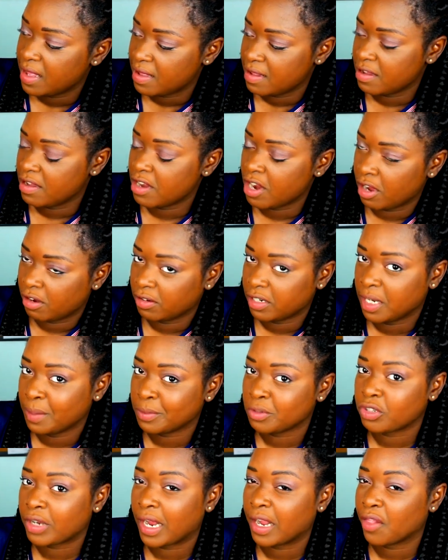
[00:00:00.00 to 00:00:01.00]
you know,
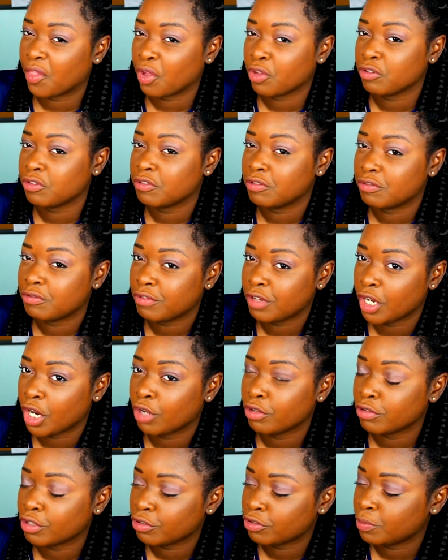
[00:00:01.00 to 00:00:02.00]
keeping track of those, you
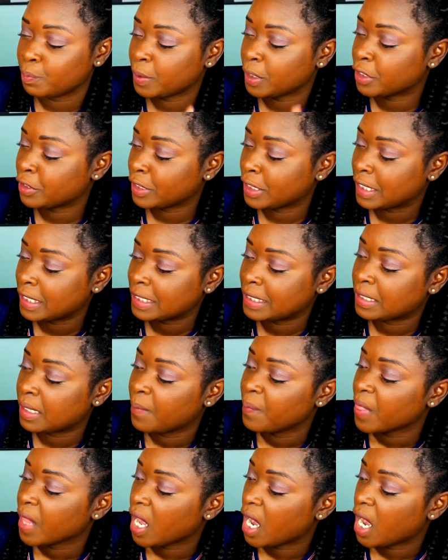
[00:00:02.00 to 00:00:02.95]
know, those periods.